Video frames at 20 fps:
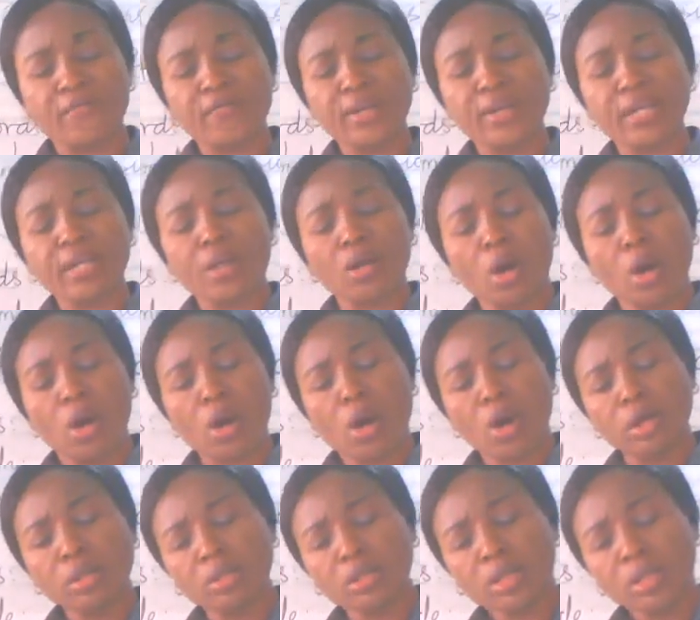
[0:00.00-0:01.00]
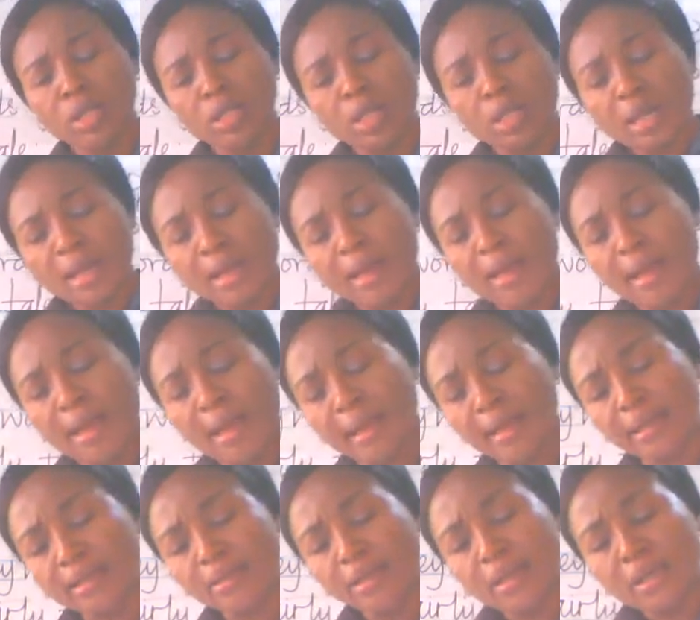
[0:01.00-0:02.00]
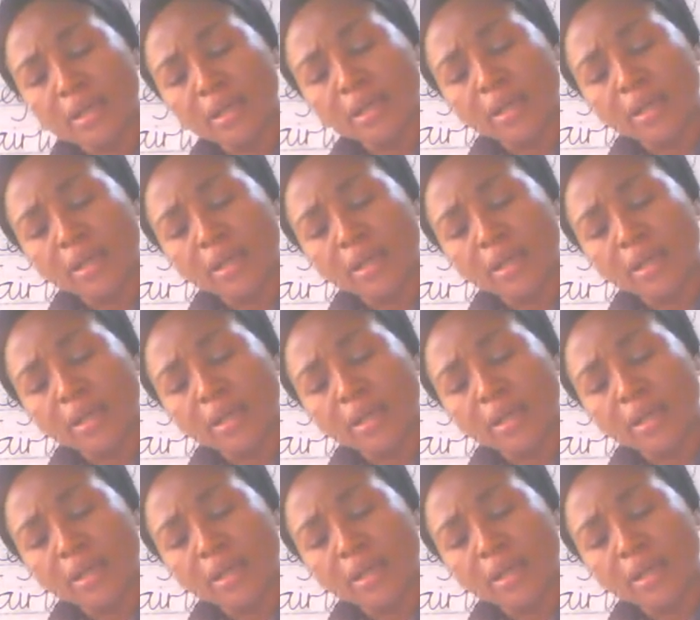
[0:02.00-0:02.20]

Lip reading: heard,